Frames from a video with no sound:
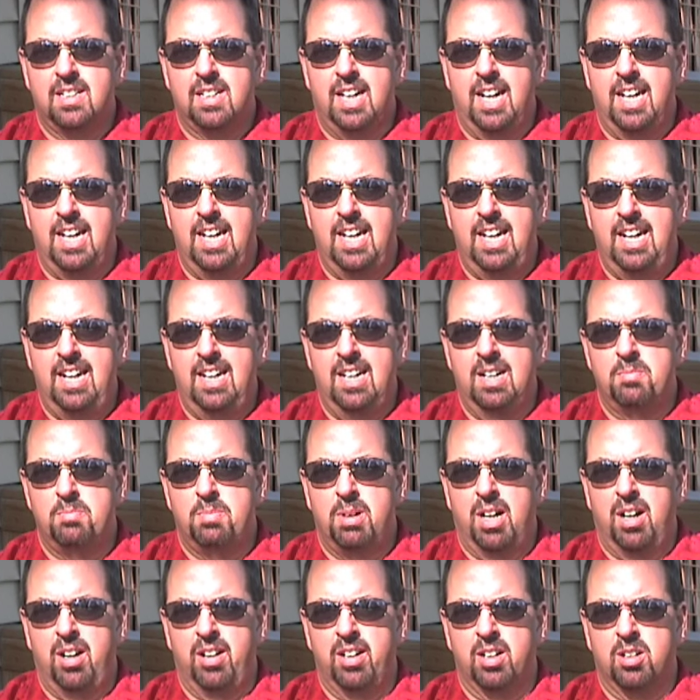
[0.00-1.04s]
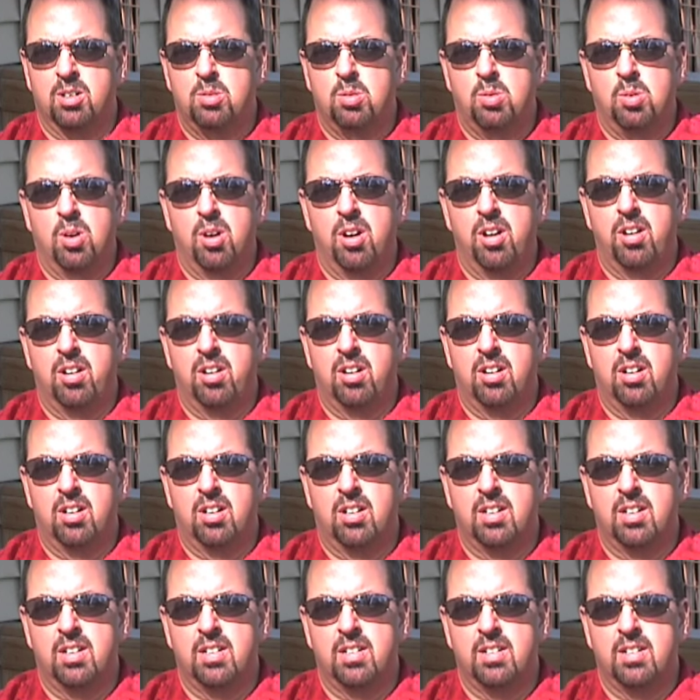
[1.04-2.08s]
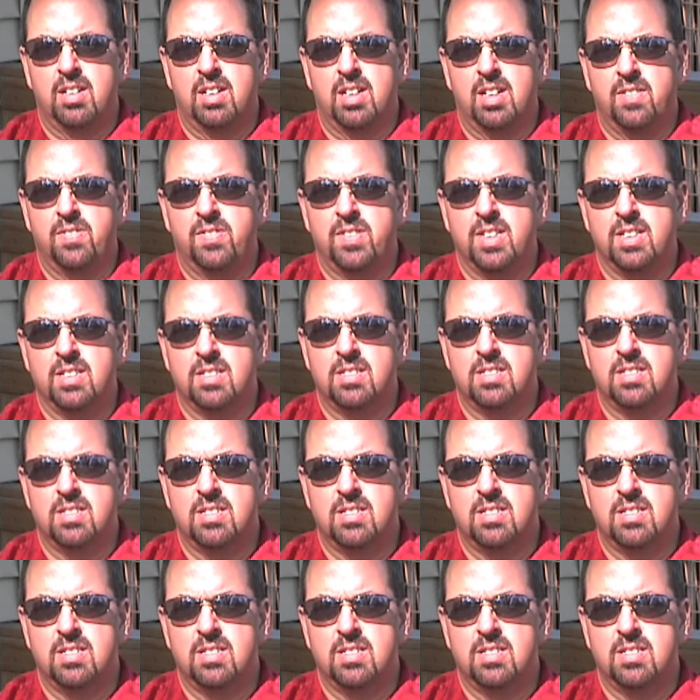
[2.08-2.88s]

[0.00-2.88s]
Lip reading: I ate about a quarter of the